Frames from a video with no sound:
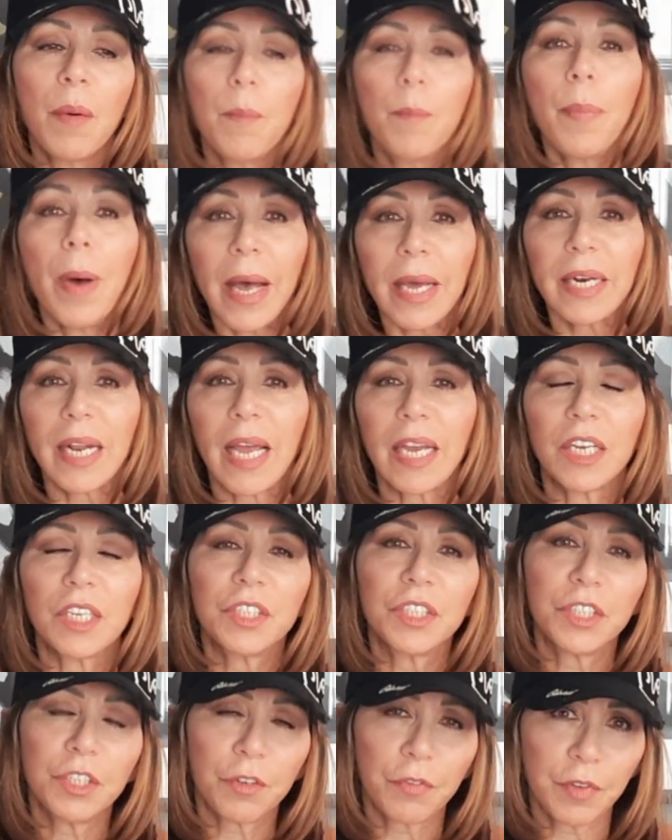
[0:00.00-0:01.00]
but I
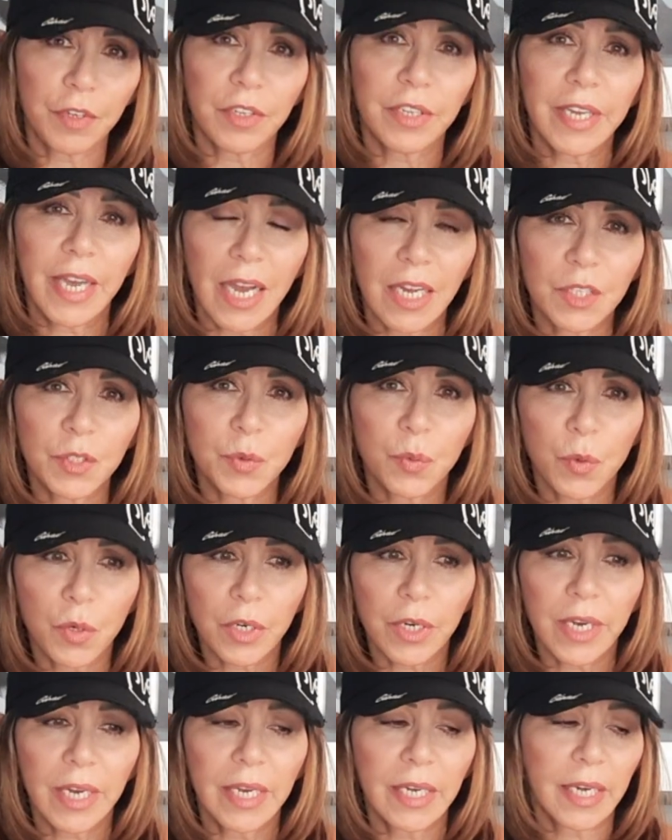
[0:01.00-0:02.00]
could still feel the ice
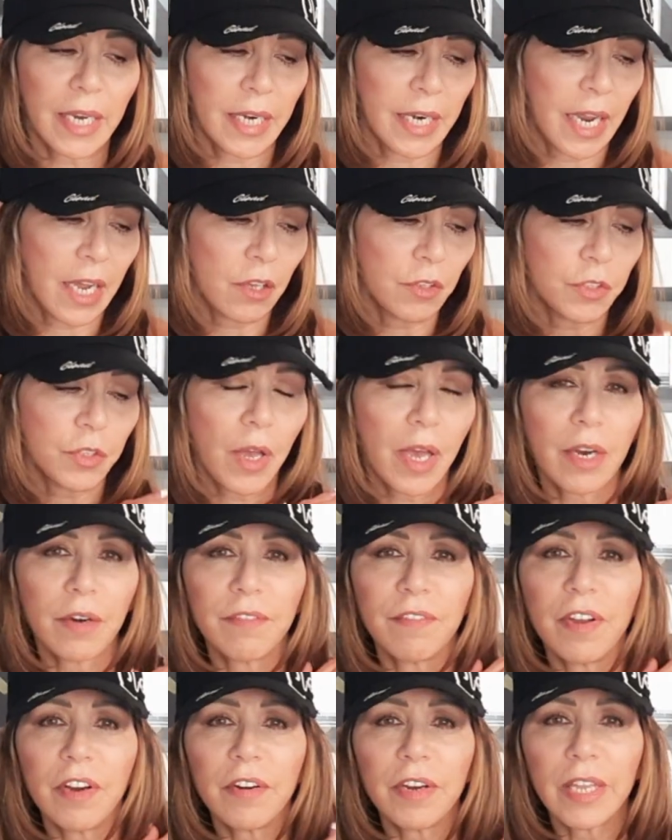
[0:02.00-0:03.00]
working. And I also had
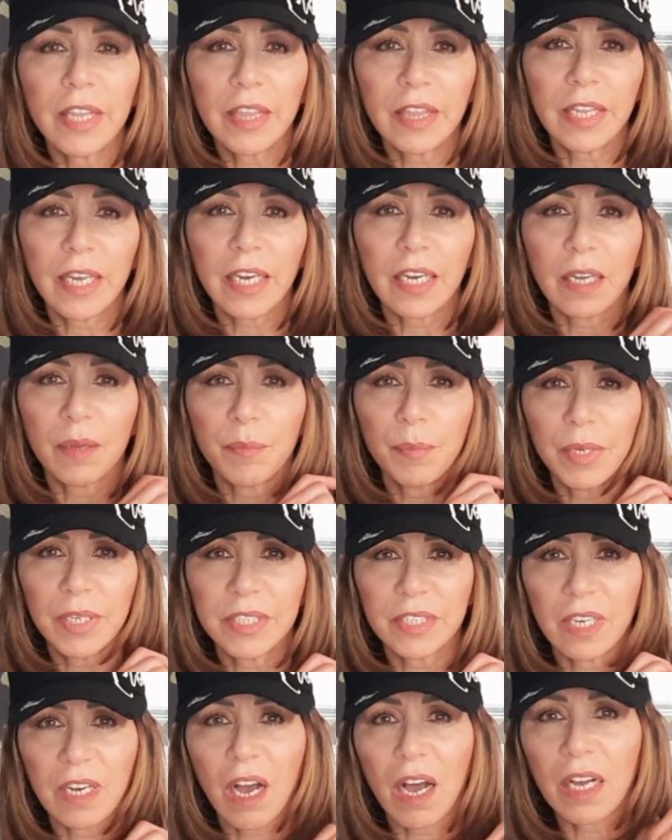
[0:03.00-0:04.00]
a very thick
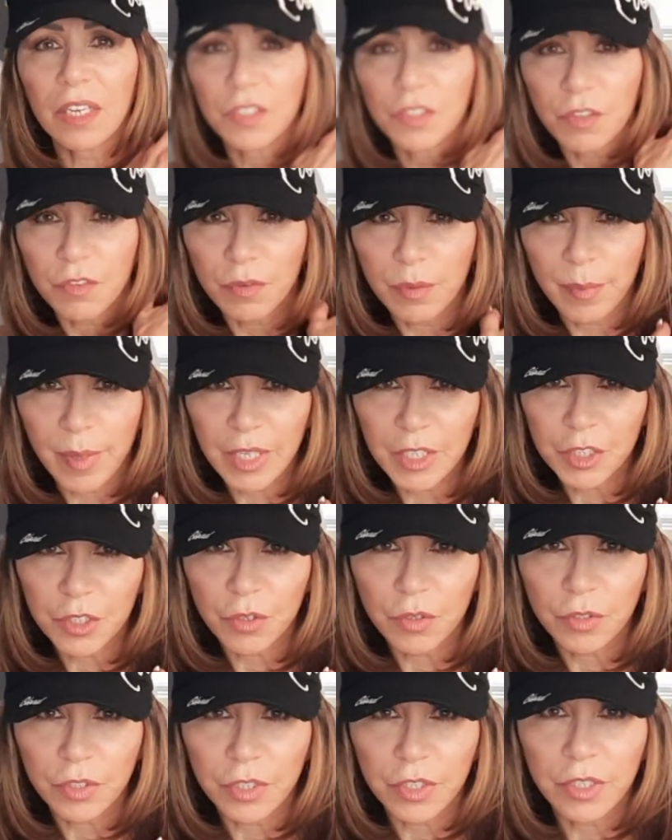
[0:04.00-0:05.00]
piece of gauze over my
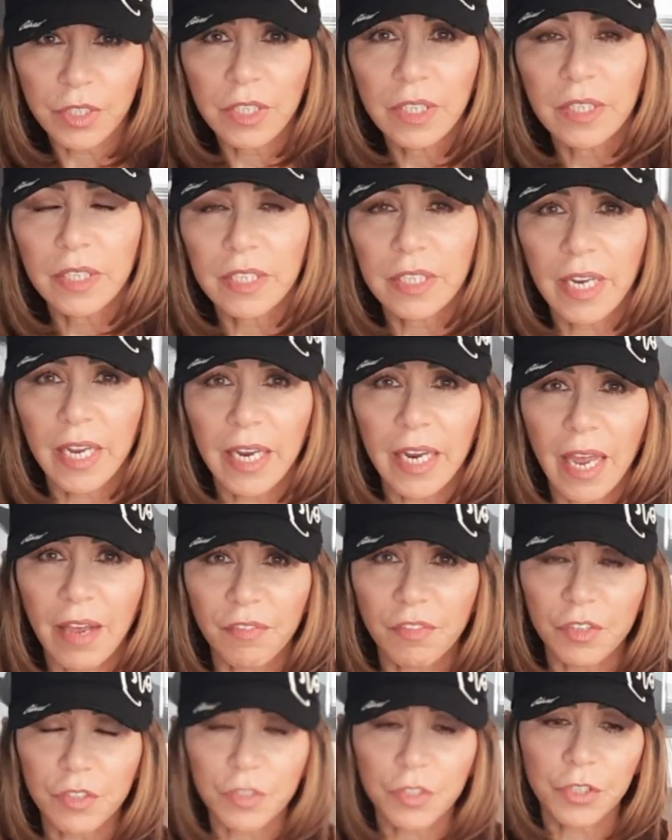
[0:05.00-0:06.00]
shoulder the day
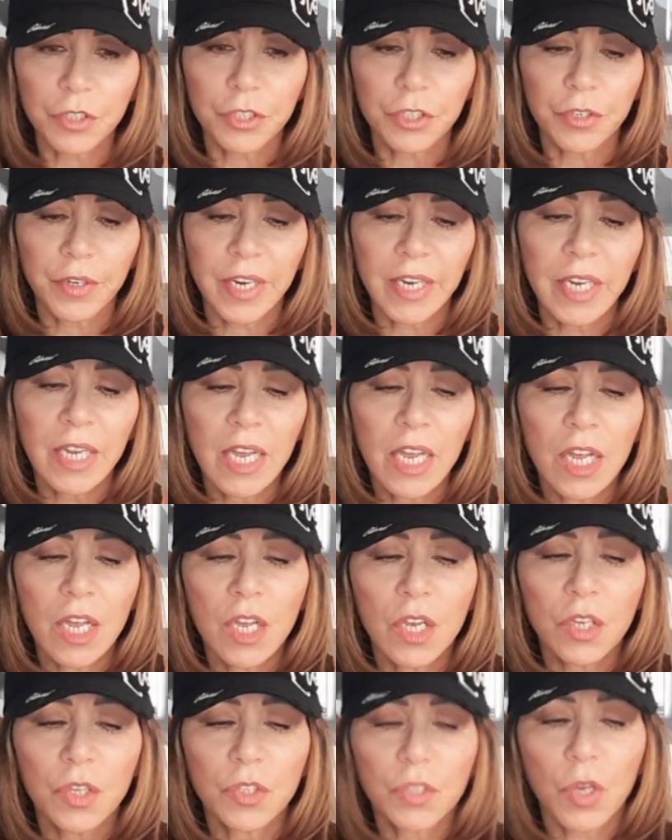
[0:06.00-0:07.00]
after surgery.
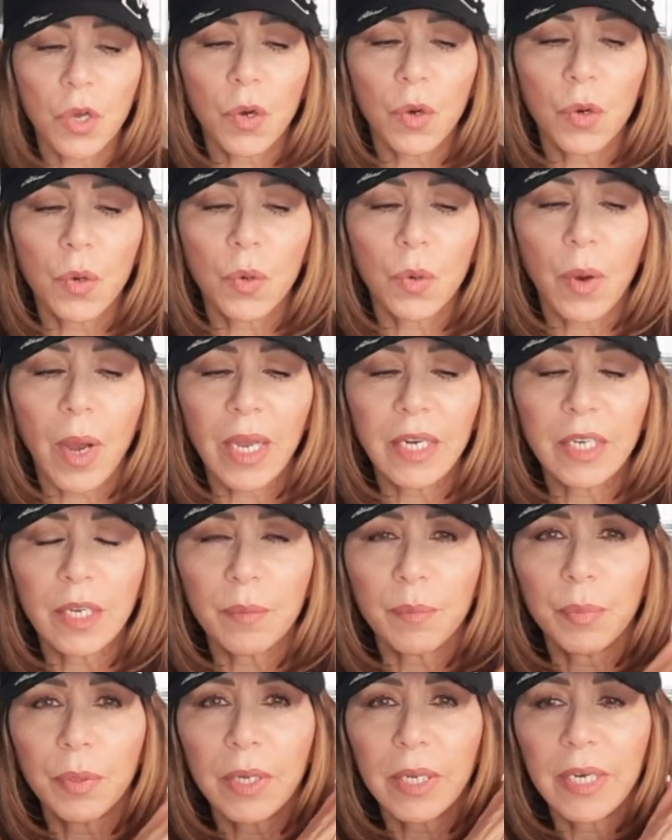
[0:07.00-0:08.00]
So I
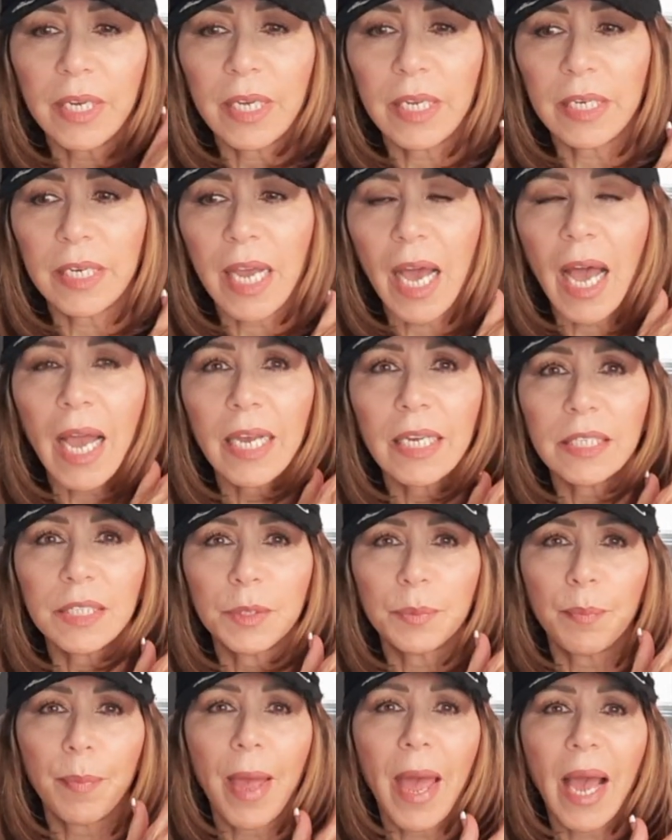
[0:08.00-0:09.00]
did put an
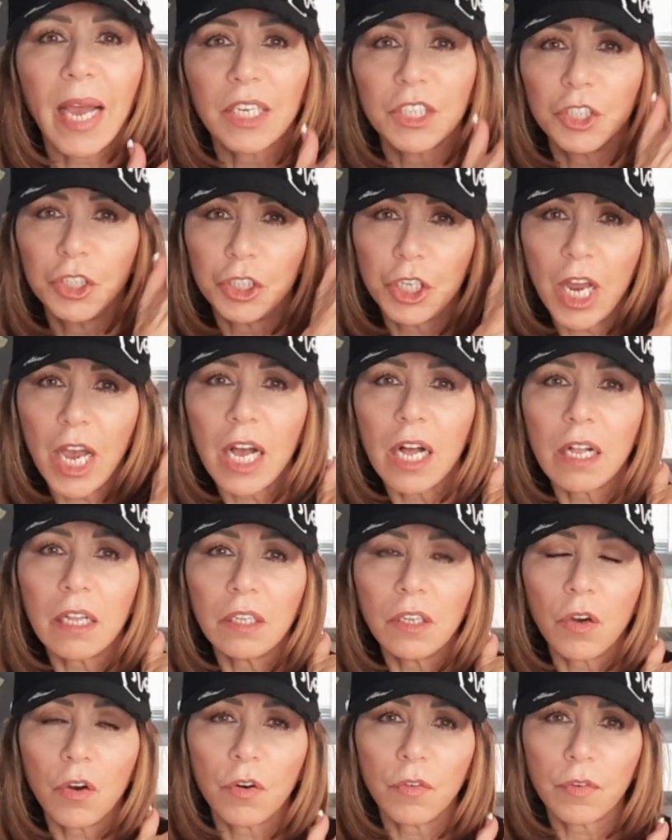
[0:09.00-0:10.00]
ice pack
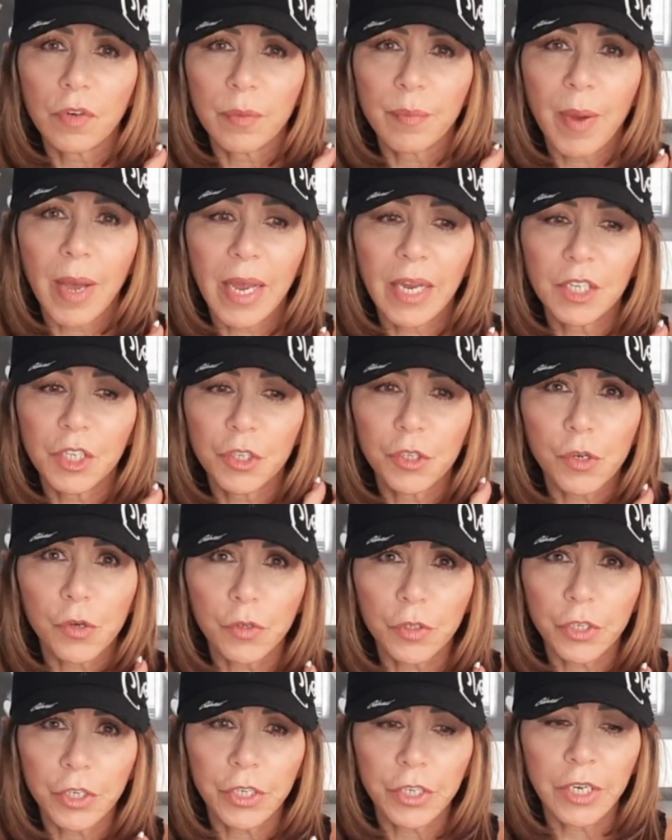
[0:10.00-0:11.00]
gel over my
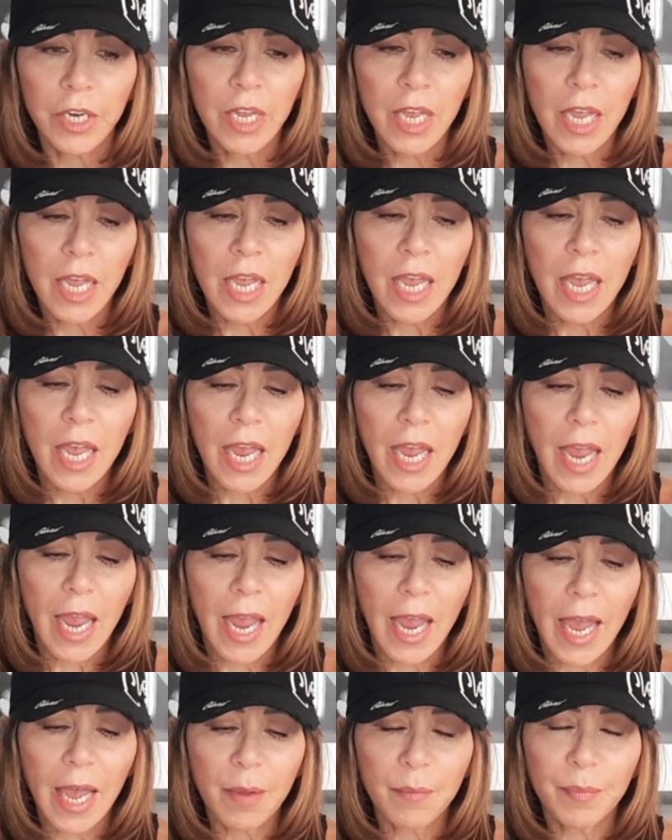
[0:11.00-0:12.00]
shoulder,
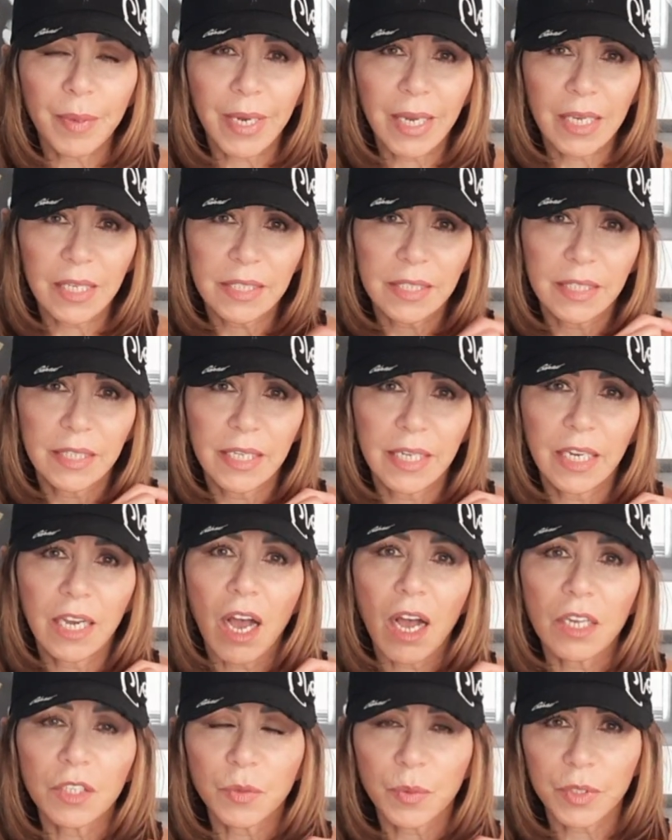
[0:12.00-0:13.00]
and because the
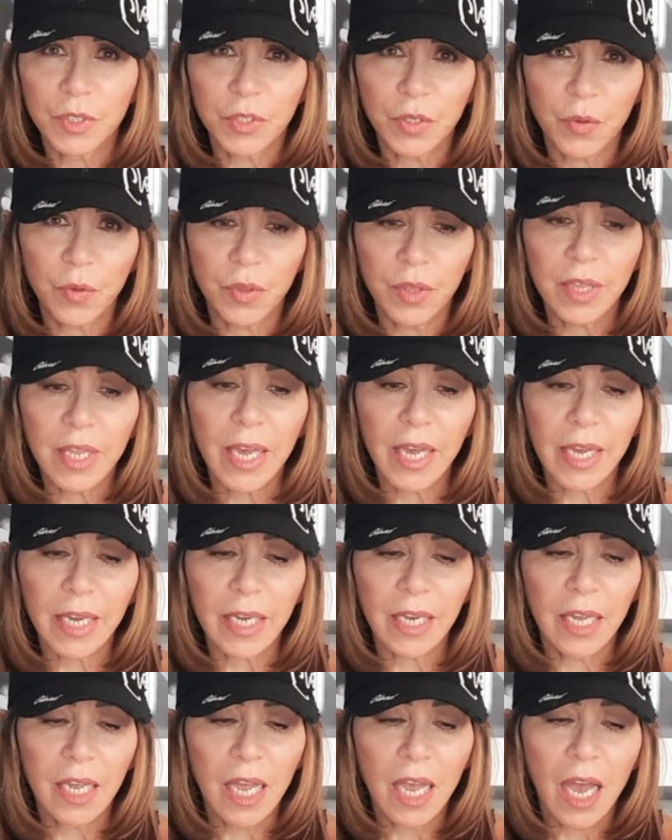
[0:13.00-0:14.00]
gauze was so thick,